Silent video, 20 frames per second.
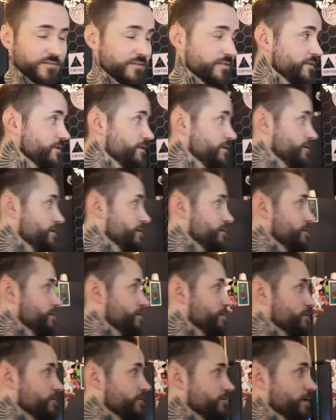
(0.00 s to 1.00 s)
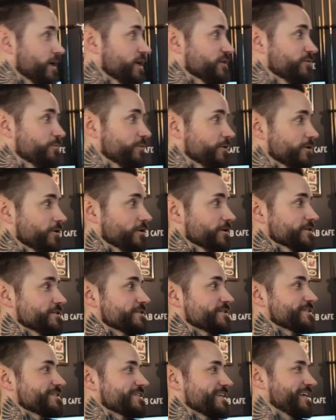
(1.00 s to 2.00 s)
Round of applause. Round of
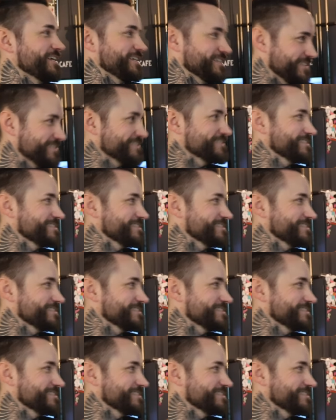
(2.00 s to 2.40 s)
applause. Yes.